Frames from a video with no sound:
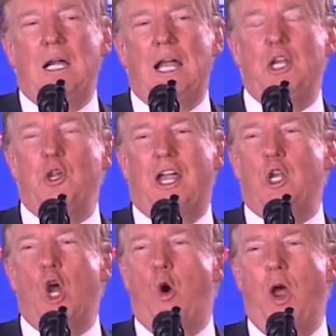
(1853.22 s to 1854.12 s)
And you get
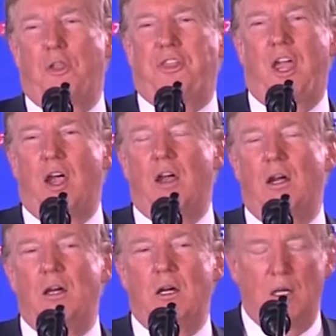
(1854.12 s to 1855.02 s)
no health care.
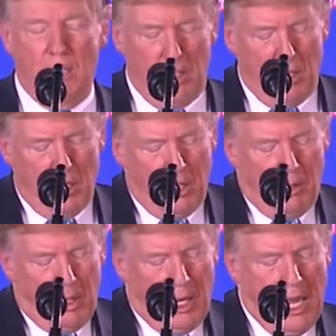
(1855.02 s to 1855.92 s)

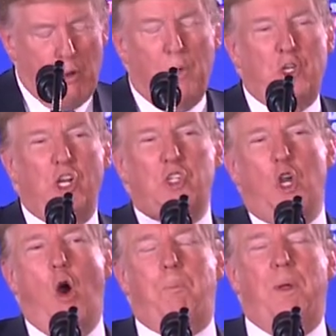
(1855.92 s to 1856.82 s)
And we just
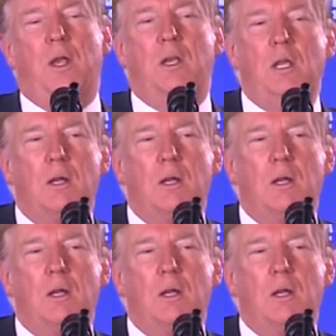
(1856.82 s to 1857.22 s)
opened